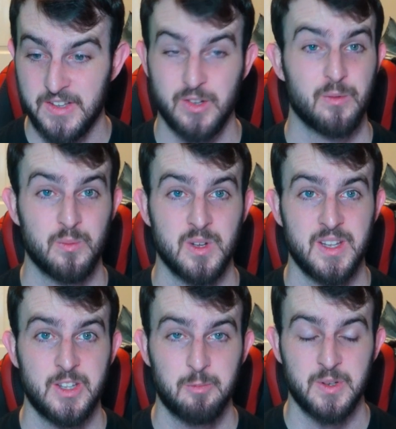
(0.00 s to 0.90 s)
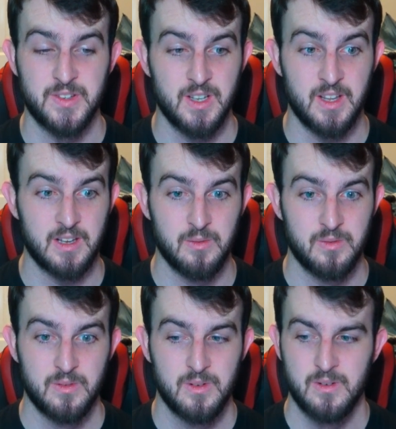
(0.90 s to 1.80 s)
both of these are really specific.
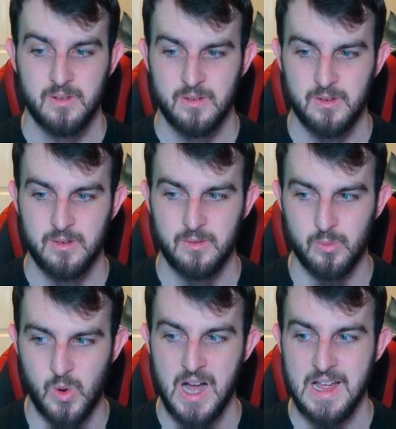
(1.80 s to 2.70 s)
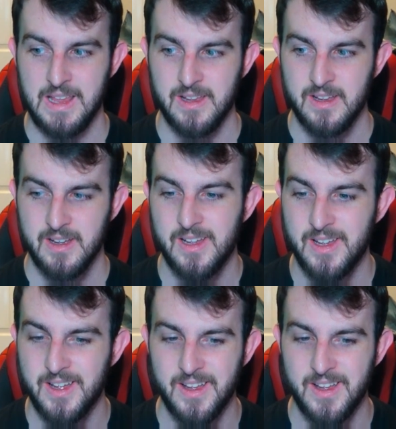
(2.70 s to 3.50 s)
Like, why?